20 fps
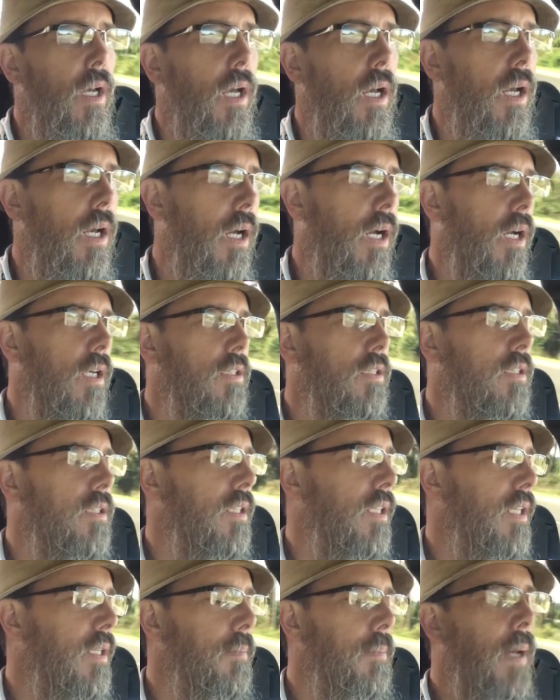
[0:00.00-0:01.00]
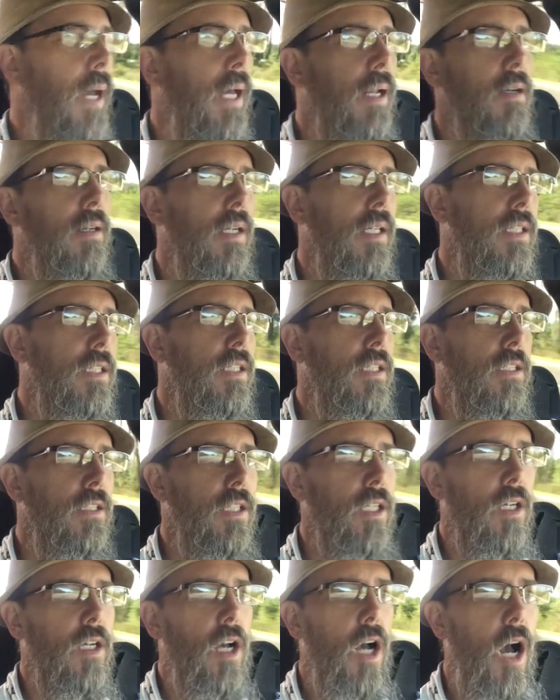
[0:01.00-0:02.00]
Our uh, sleep pattern is
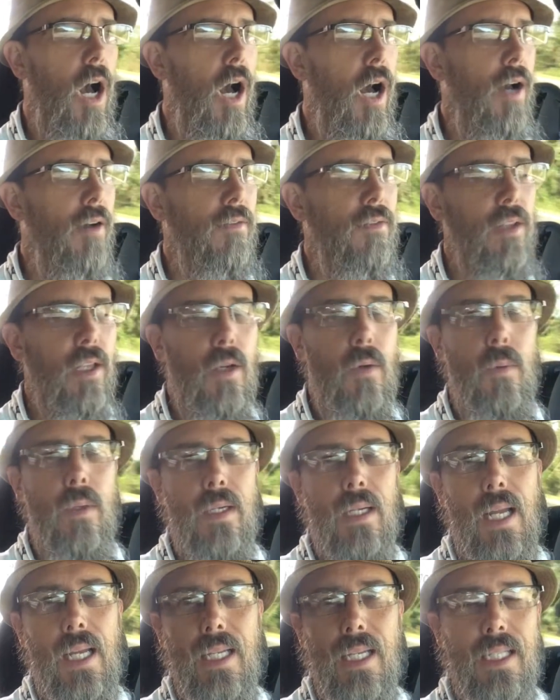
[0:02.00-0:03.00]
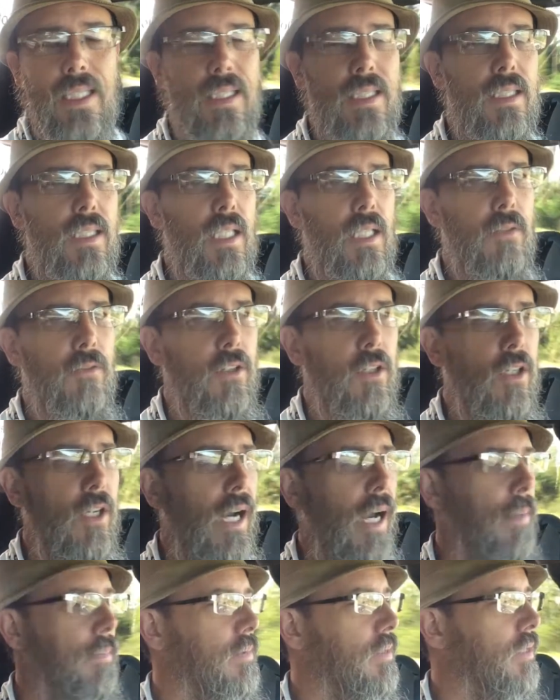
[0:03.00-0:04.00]
still off. Like we're not getting sleep for
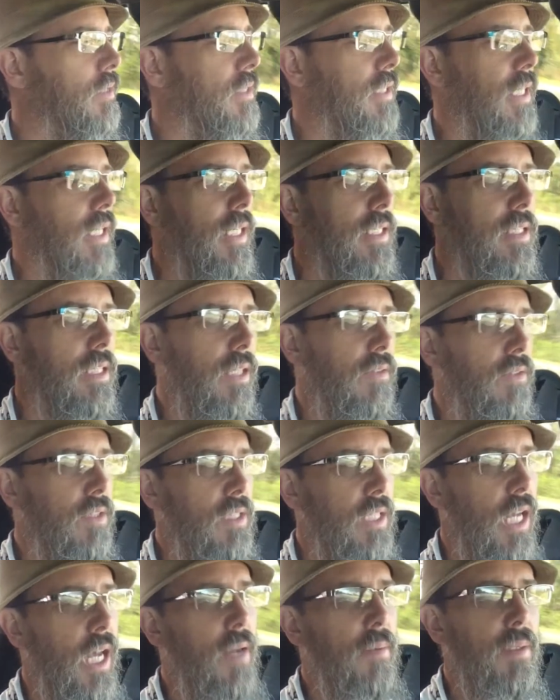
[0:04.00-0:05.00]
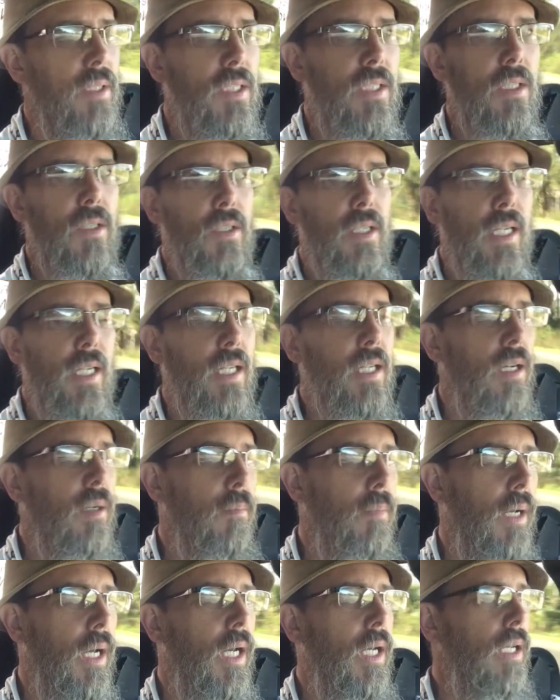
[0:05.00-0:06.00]
crap since daylight savings time. It's still kicking our
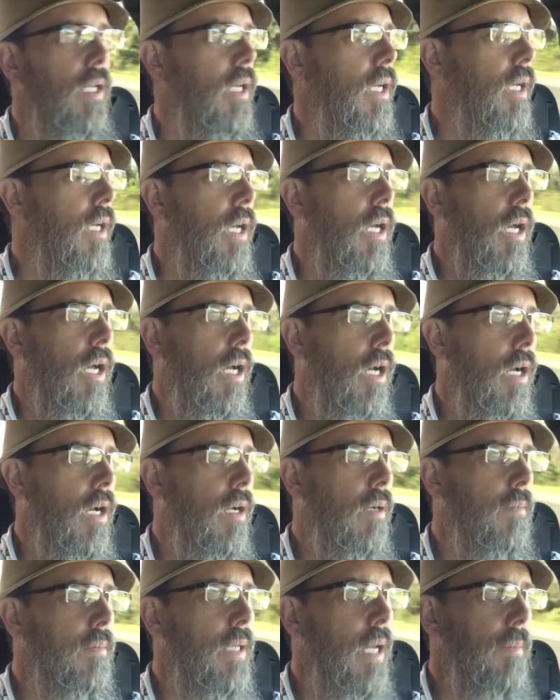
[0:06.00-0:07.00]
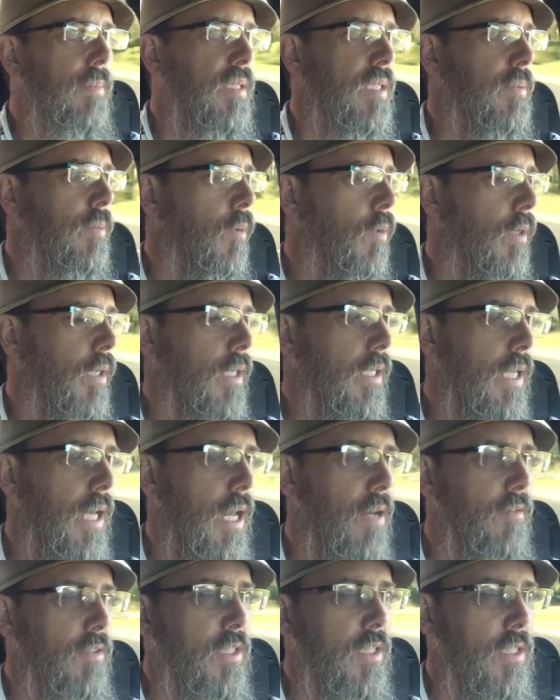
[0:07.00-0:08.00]
butt. Um, got up this morning,
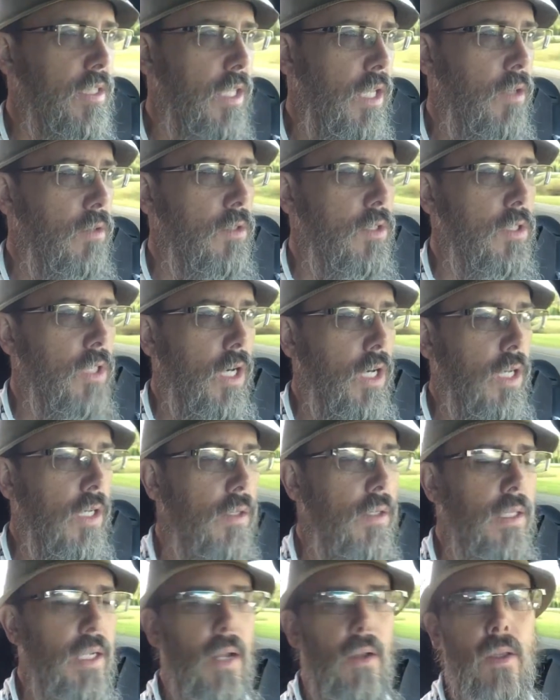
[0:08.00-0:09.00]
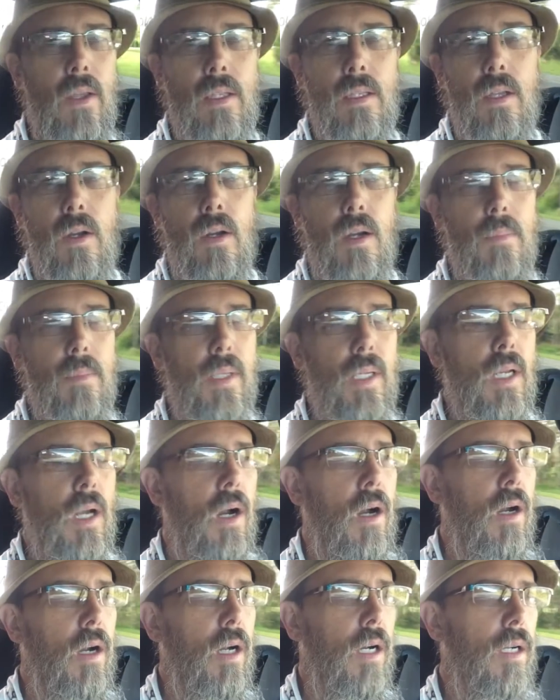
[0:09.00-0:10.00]
kind of a slow start. Got everything loaded in the
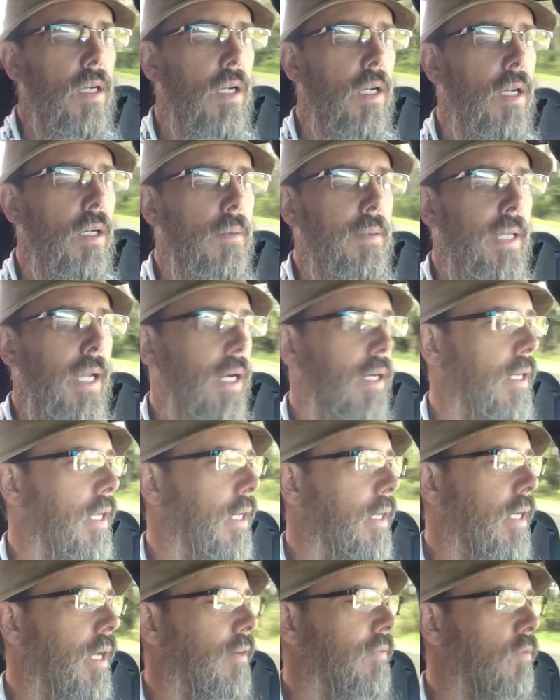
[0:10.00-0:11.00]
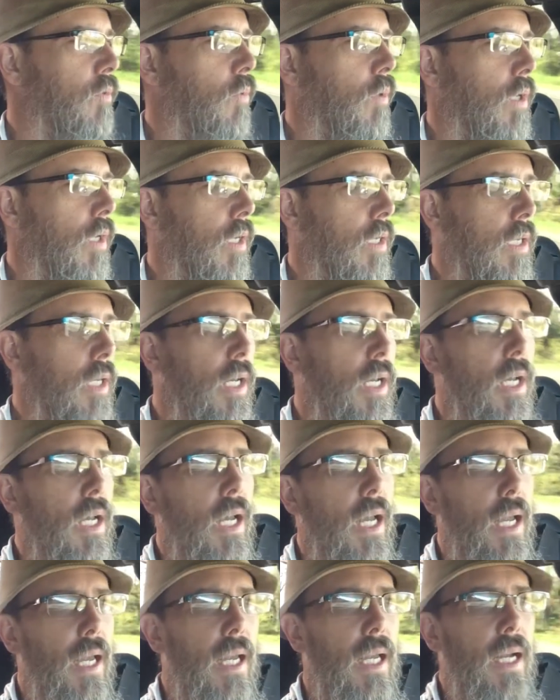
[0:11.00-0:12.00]
car. Um, Karen headed off to work,
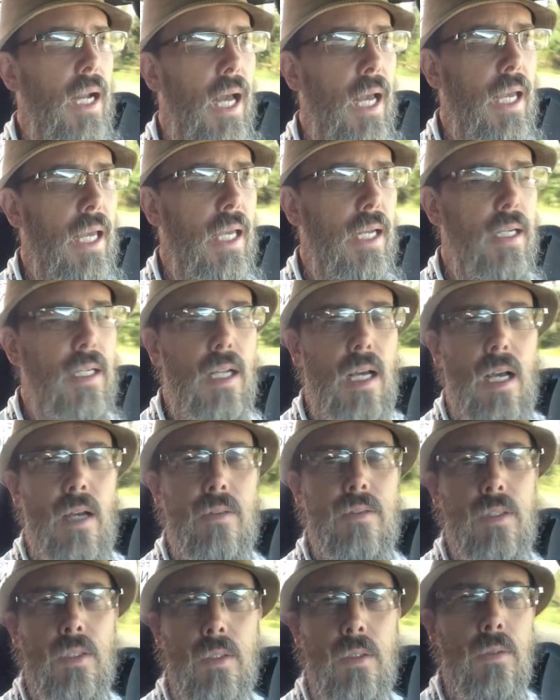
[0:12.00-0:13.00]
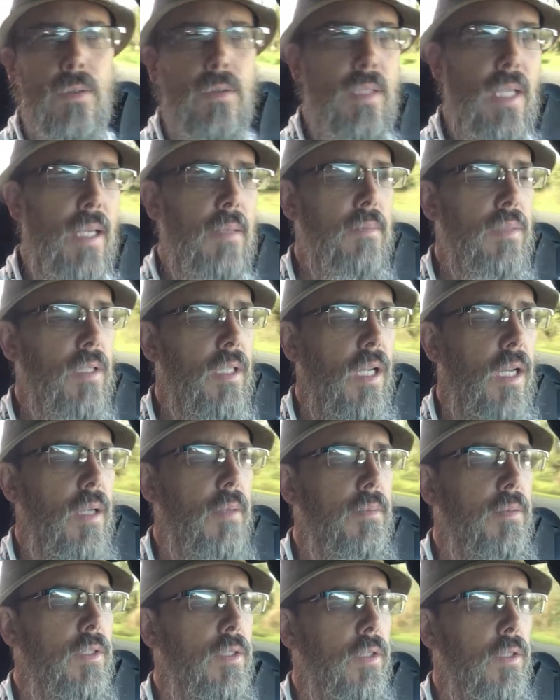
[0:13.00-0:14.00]
and I headed off to Sam's
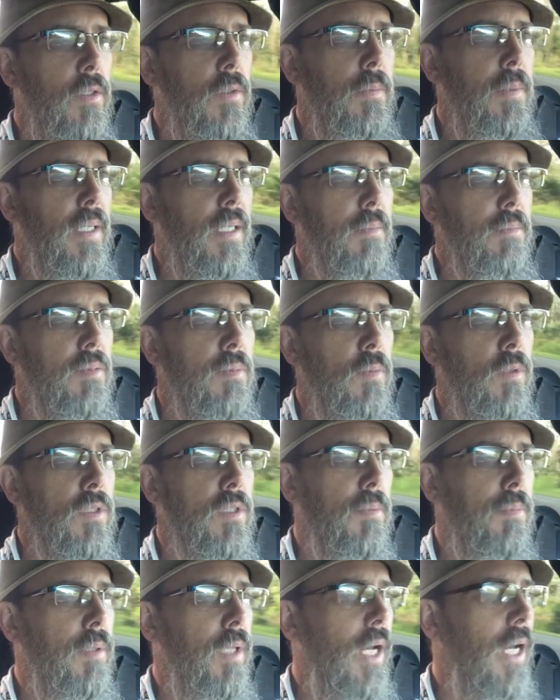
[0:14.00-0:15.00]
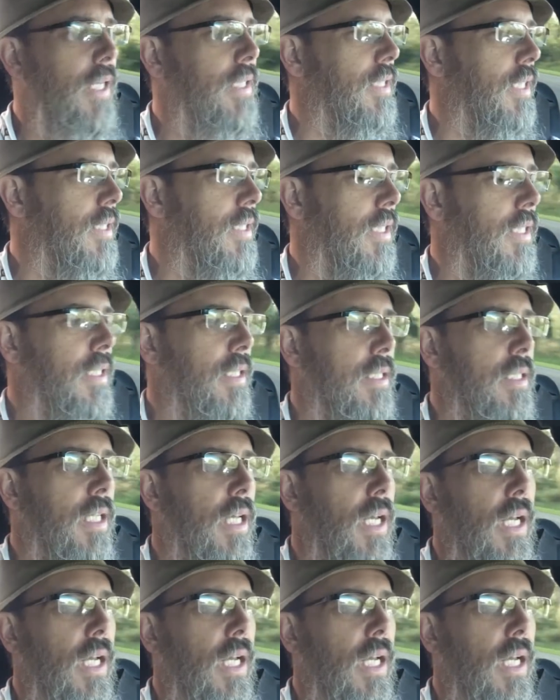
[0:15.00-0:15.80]
Club to pick up some more supplies I needed.